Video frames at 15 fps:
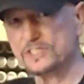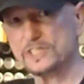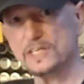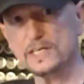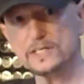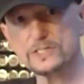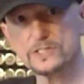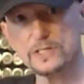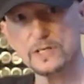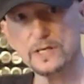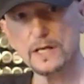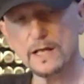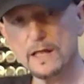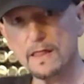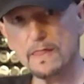is
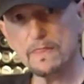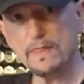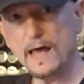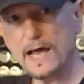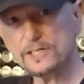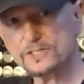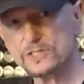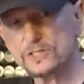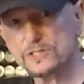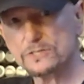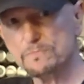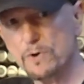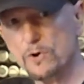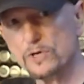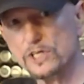that
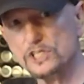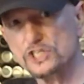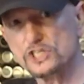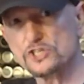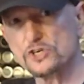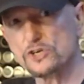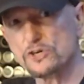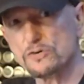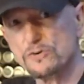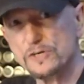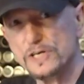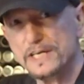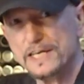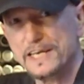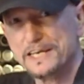smoky,
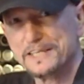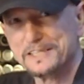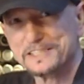sugary,